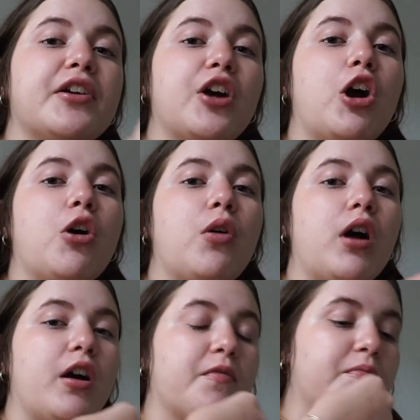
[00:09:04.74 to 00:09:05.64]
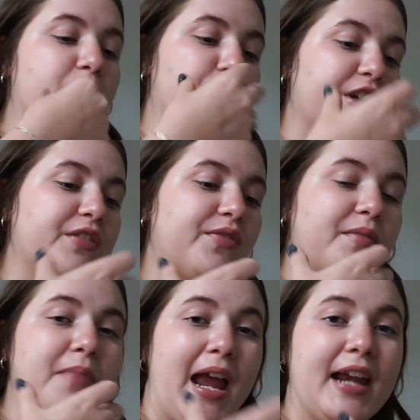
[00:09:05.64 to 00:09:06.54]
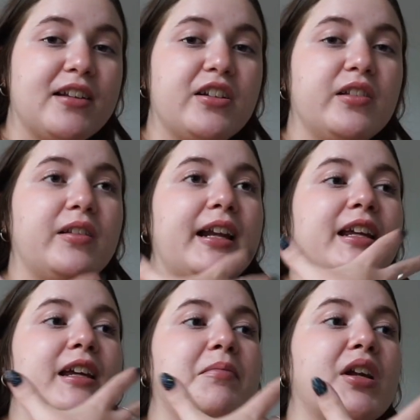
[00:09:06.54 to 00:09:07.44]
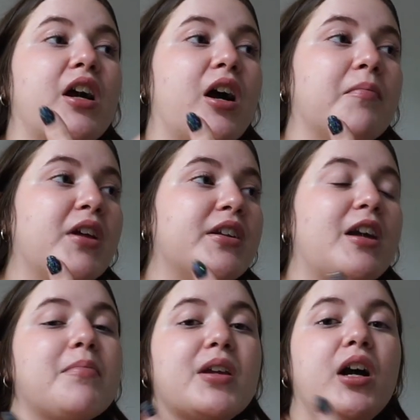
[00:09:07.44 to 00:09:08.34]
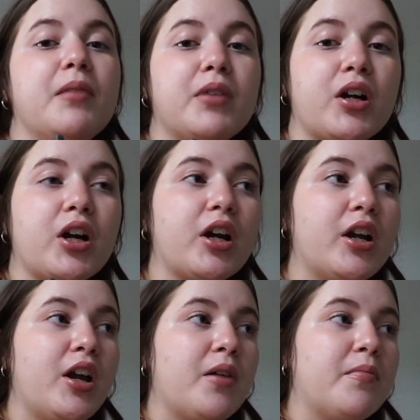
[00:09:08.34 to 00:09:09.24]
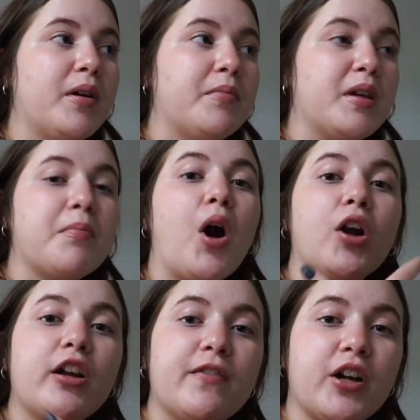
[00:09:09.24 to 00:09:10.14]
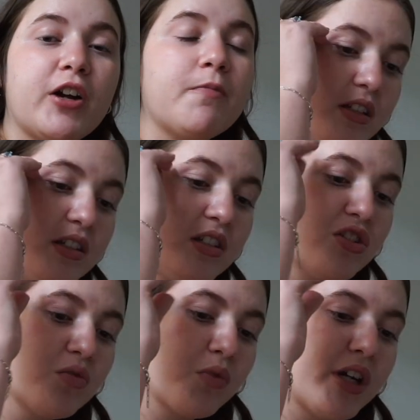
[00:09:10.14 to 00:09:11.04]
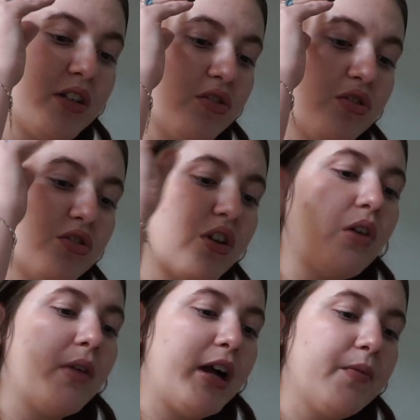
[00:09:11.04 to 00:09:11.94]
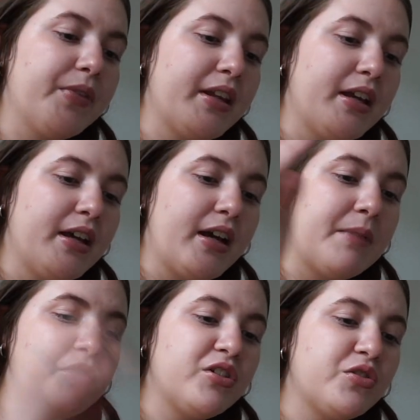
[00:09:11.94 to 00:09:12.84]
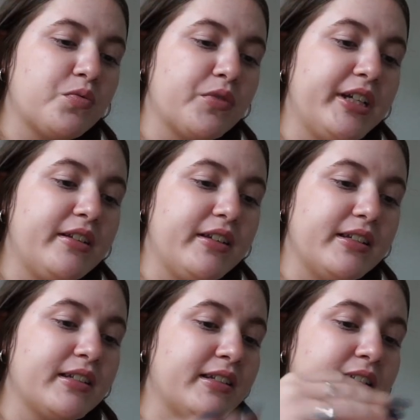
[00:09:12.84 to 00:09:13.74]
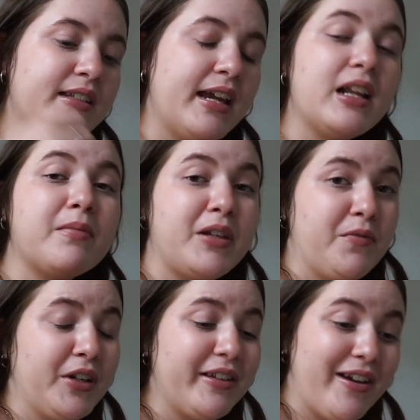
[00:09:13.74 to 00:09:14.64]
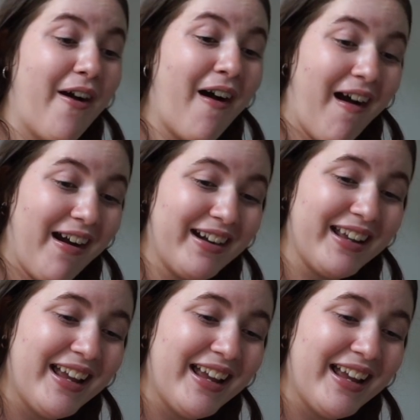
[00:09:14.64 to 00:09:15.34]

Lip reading: go of grief and pain and letting it become, not become her, but be a part of her. This is just written so well. I'm gonna just read this because it's hitting me really hard.